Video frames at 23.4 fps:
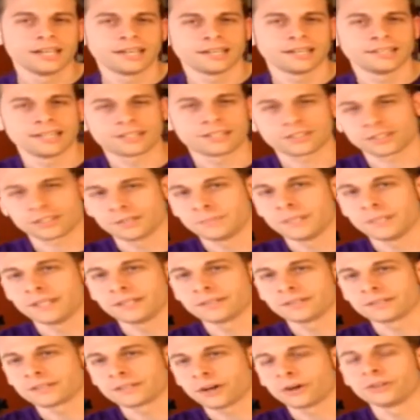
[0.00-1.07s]
And that's going to be
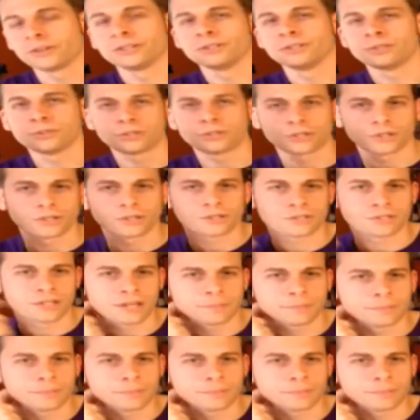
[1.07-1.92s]
in Kearny, New Jersey.